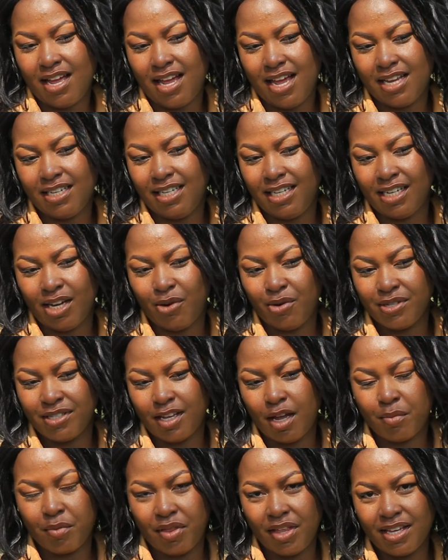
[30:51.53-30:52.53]
adding
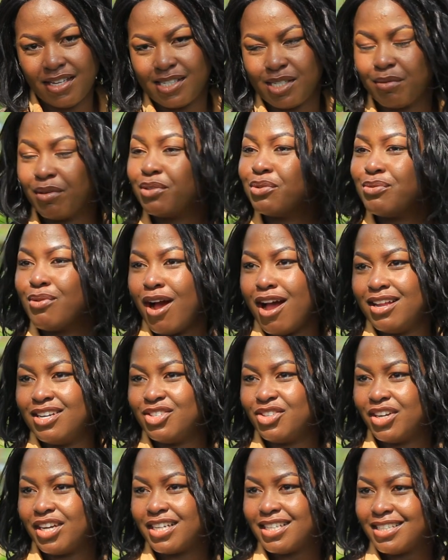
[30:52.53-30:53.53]
some things were
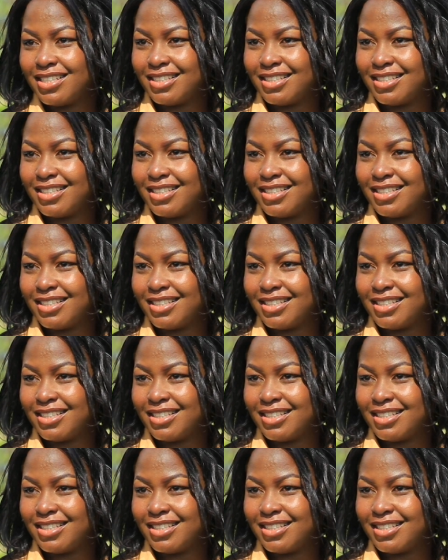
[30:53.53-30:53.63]
200.